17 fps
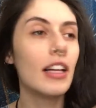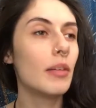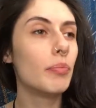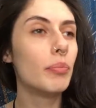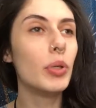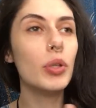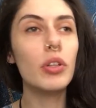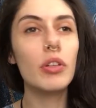
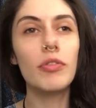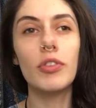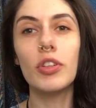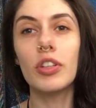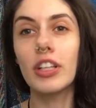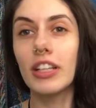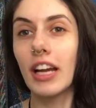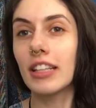beautiful
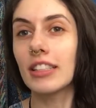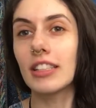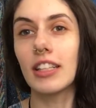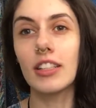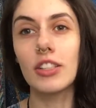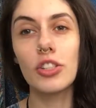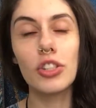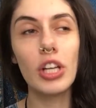connected
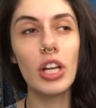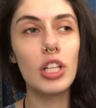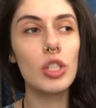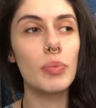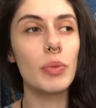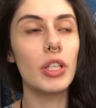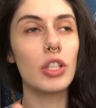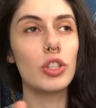
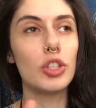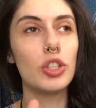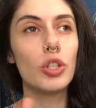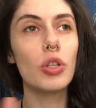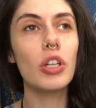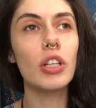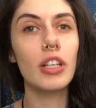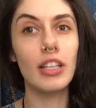exchange because
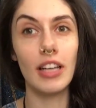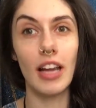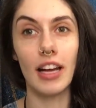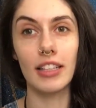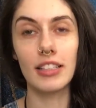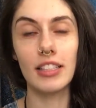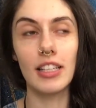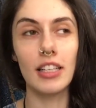you're
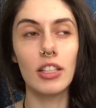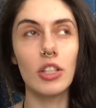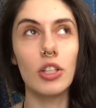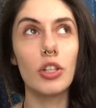connecting,